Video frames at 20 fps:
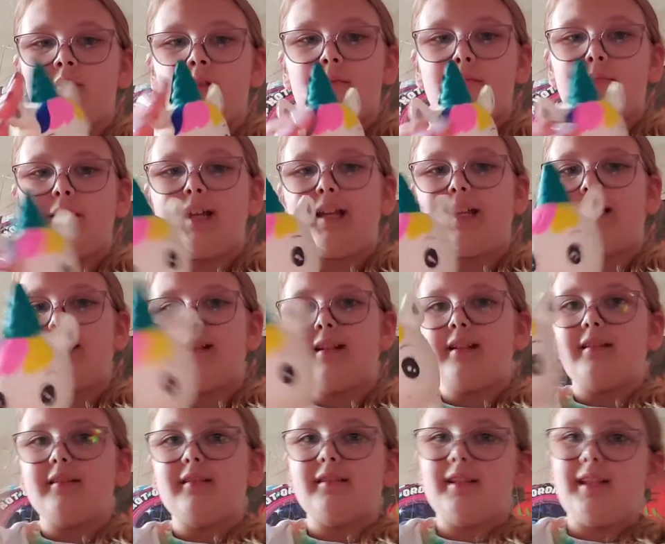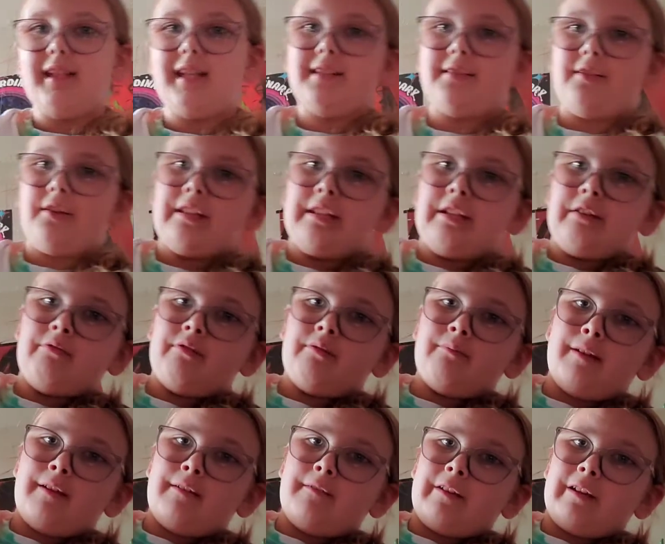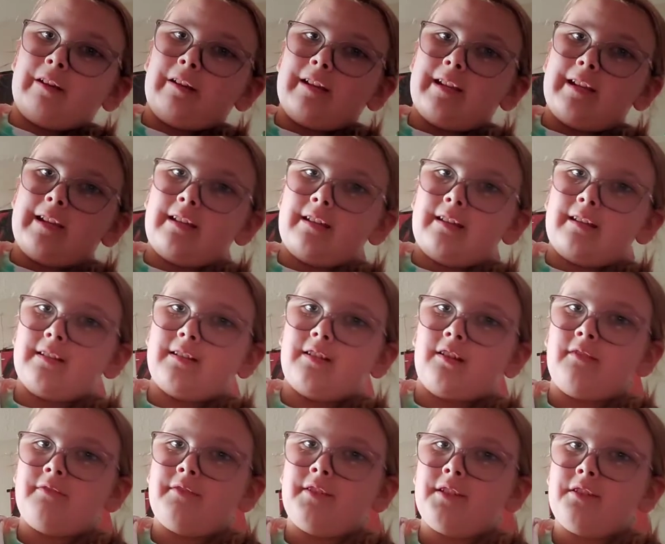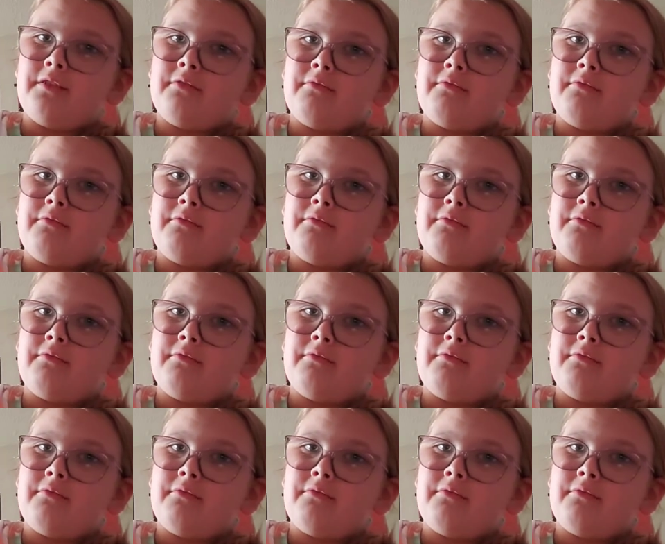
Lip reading: But he's also one of my very softest